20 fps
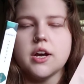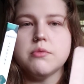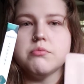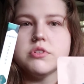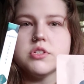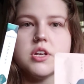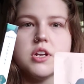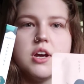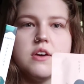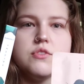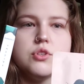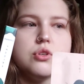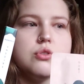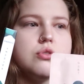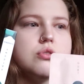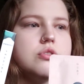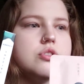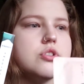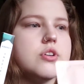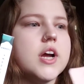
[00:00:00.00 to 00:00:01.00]
I'm just gonna have to
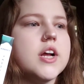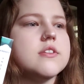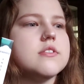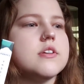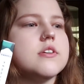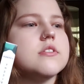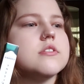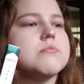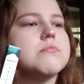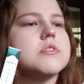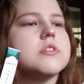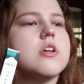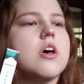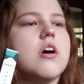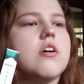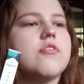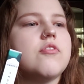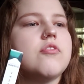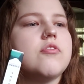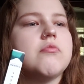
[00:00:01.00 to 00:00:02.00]
Google Translate some
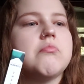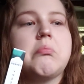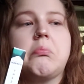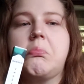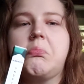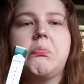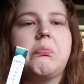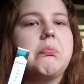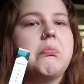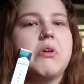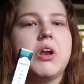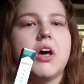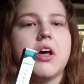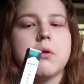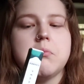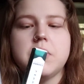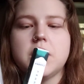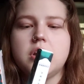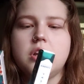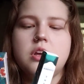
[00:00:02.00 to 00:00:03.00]
stuff. Not a
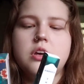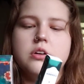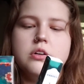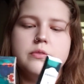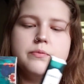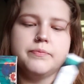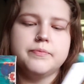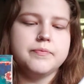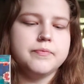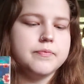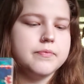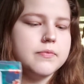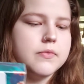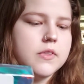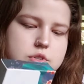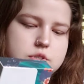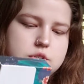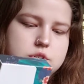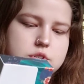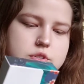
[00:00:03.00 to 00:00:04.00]
big deal.
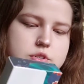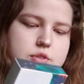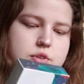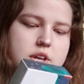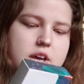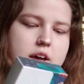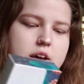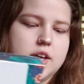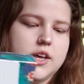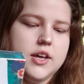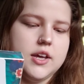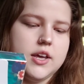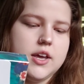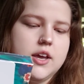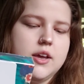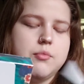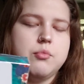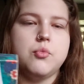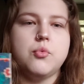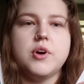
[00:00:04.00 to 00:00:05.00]
So yeah, it
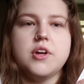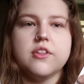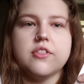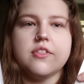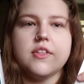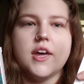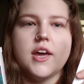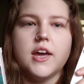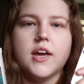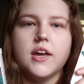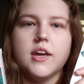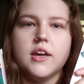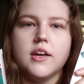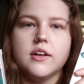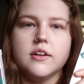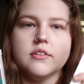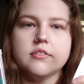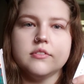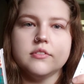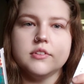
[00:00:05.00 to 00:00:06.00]
came with
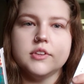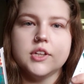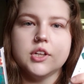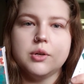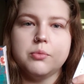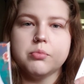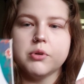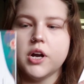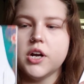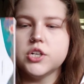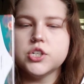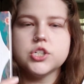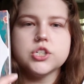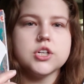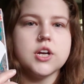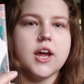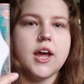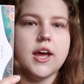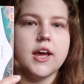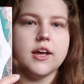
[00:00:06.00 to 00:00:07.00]
a little
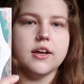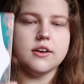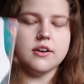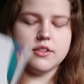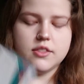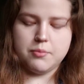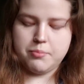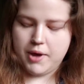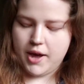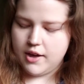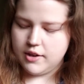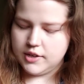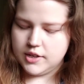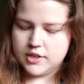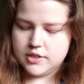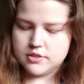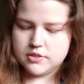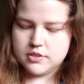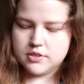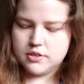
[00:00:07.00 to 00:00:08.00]
brush and the
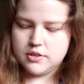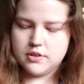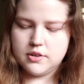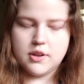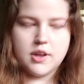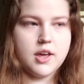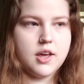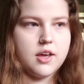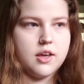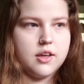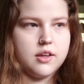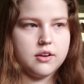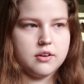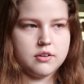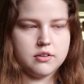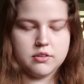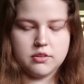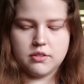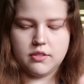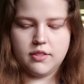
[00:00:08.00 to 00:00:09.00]
palette
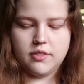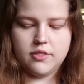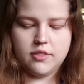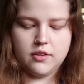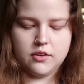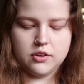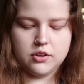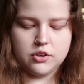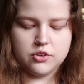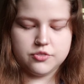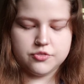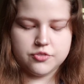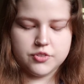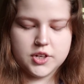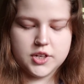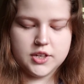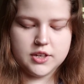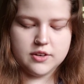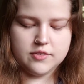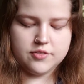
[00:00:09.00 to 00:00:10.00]
and the little
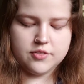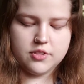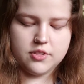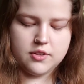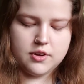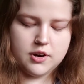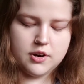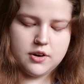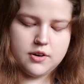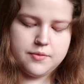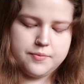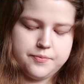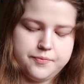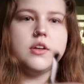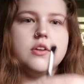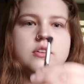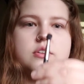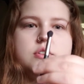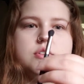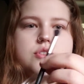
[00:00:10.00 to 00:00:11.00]
free gift there.
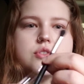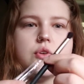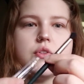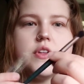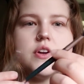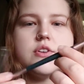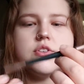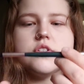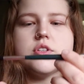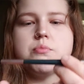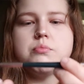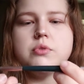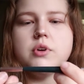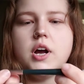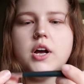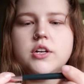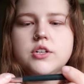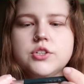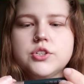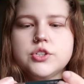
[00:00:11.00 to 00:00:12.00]
So there's the
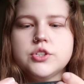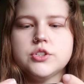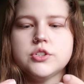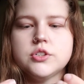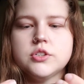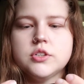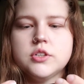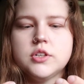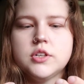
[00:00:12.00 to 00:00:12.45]
brush.